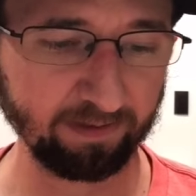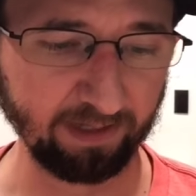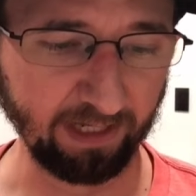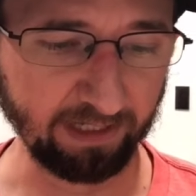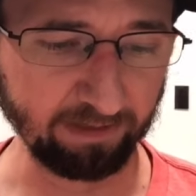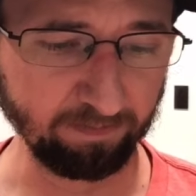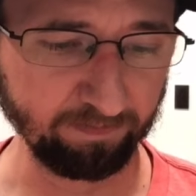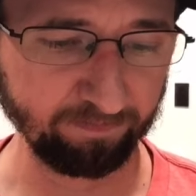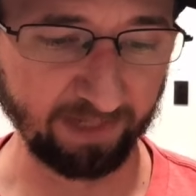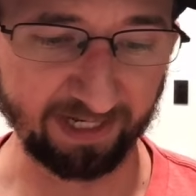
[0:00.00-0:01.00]

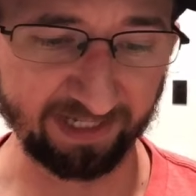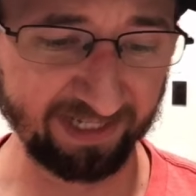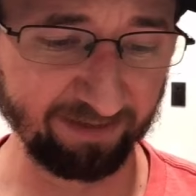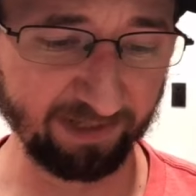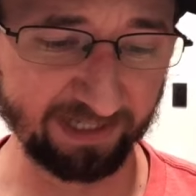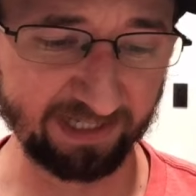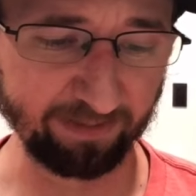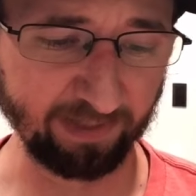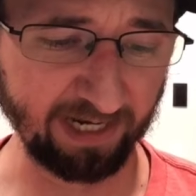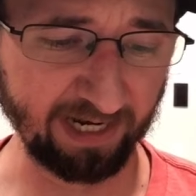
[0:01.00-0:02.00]
I could definitely see it
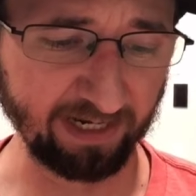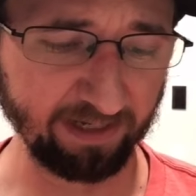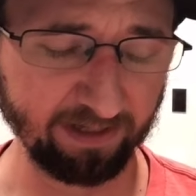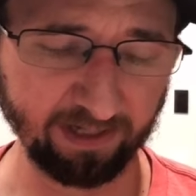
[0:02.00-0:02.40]
being handy.